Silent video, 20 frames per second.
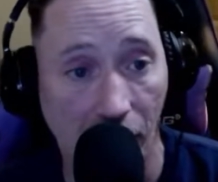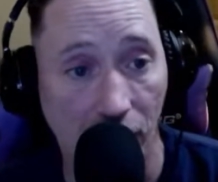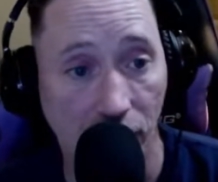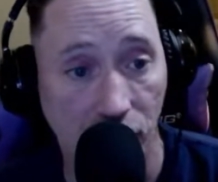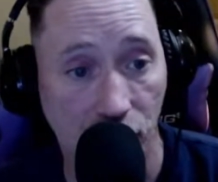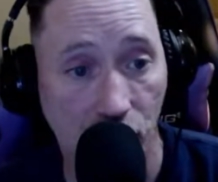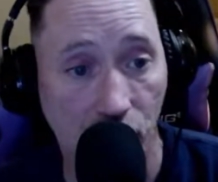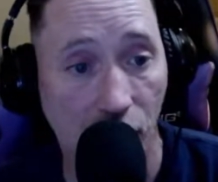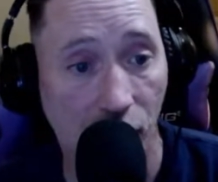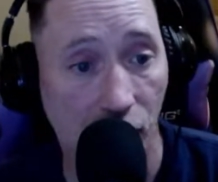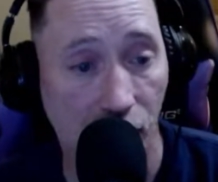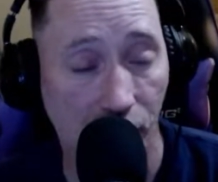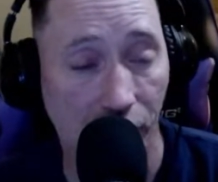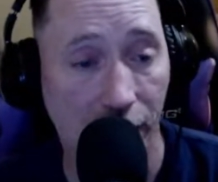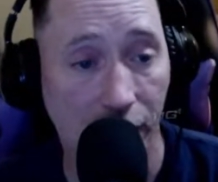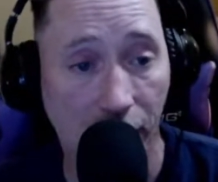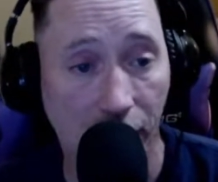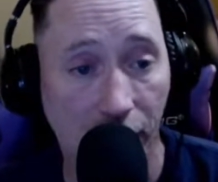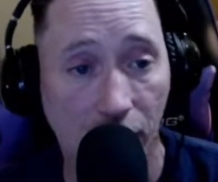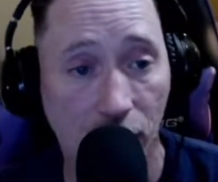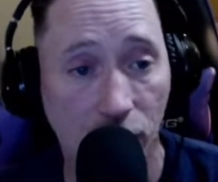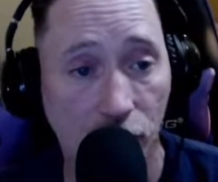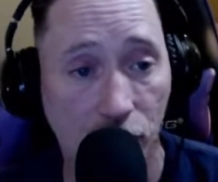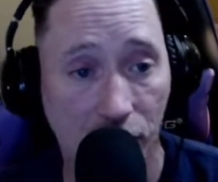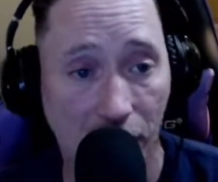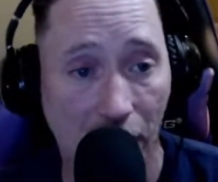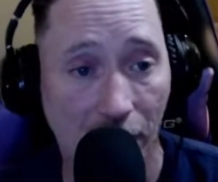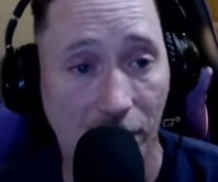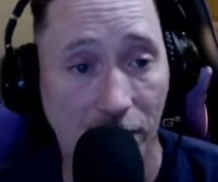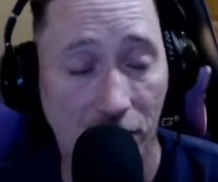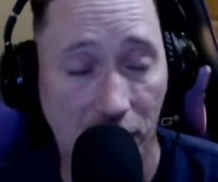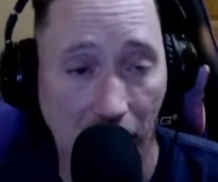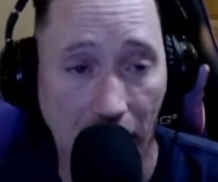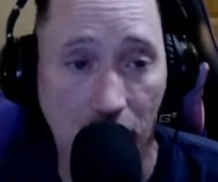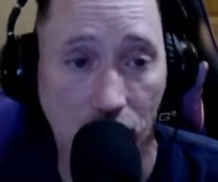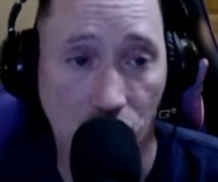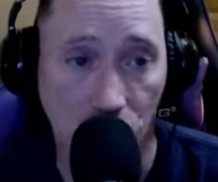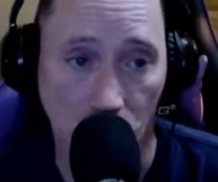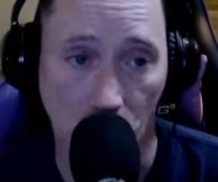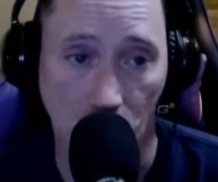2 to 3 years, you'd have a
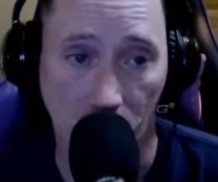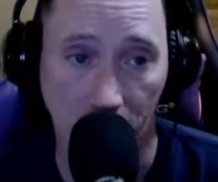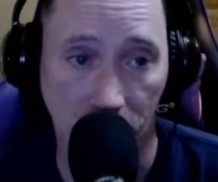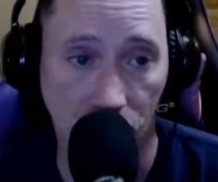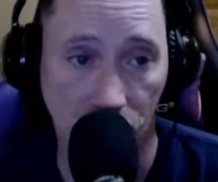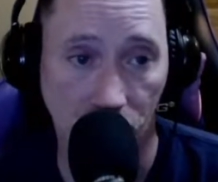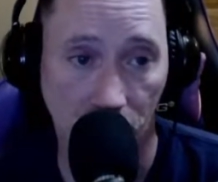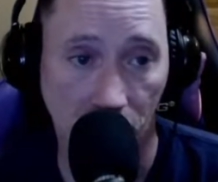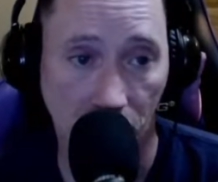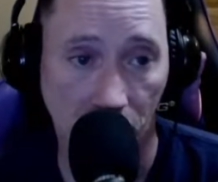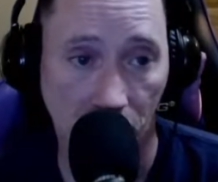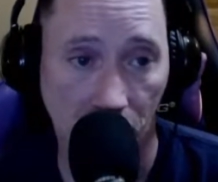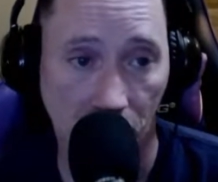sand shortage.